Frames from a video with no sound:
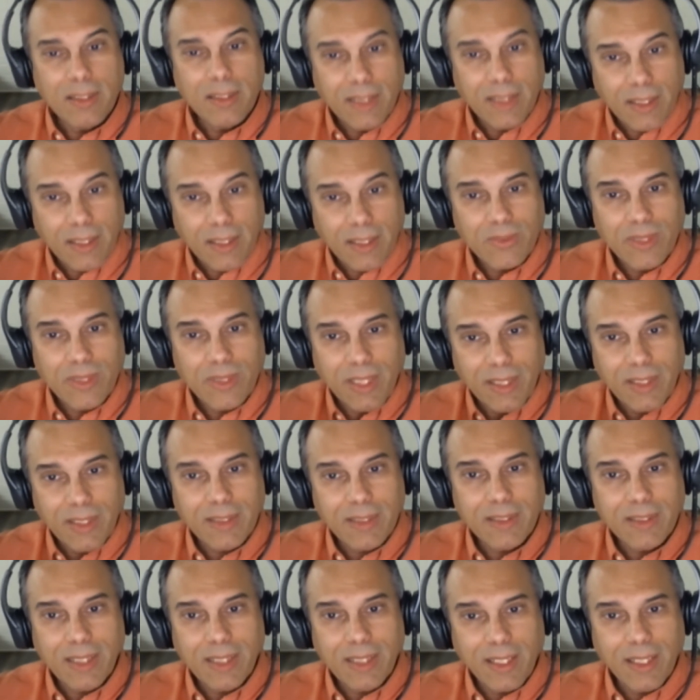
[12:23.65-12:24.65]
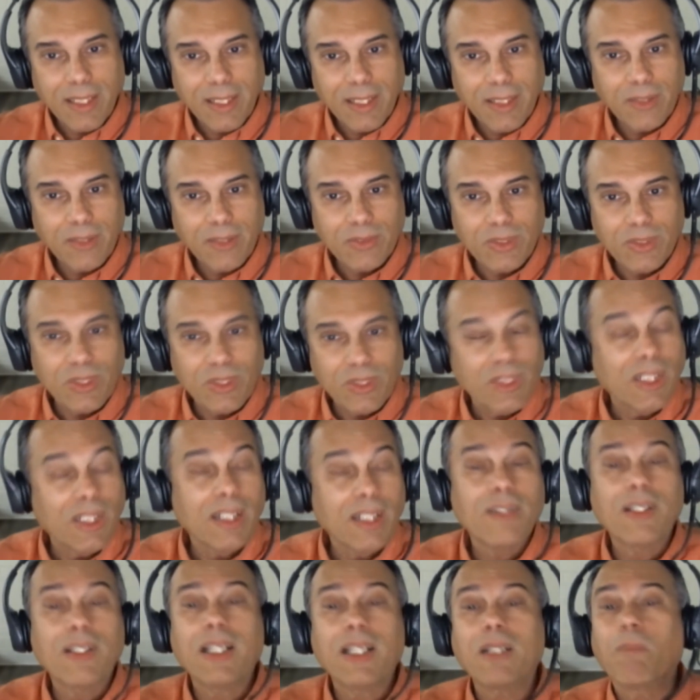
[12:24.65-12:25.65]
that created that energy.
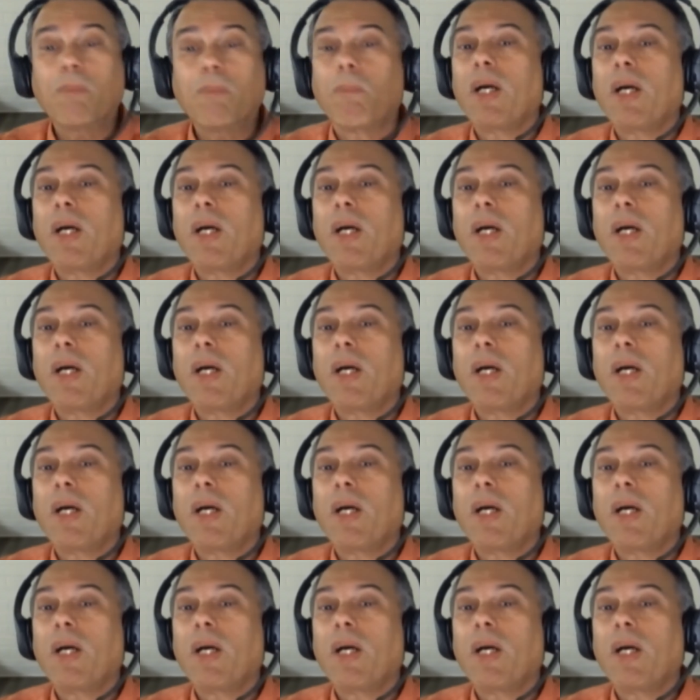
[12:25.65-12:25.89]
Kind of like